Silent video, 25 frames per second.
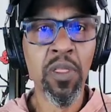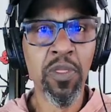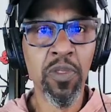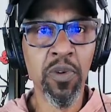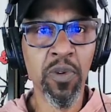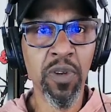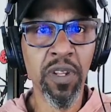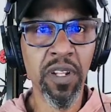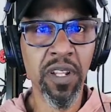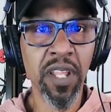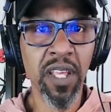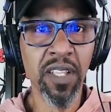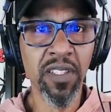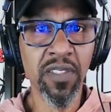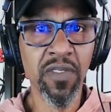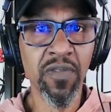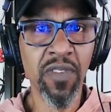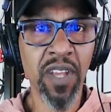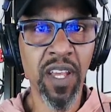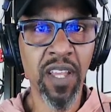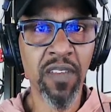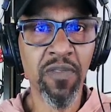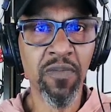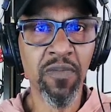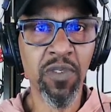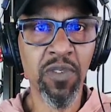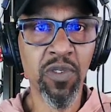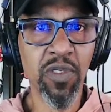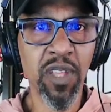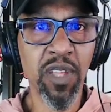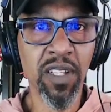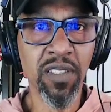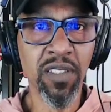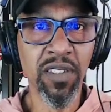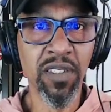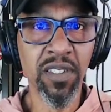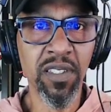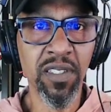30 Days of Night from
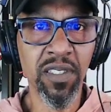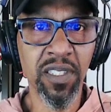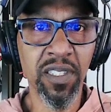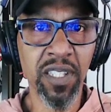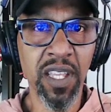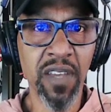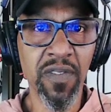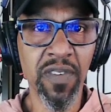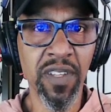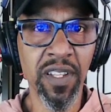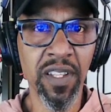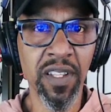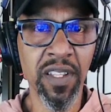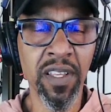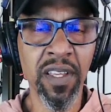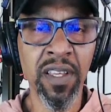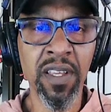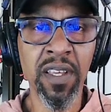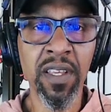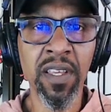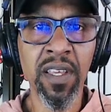2007.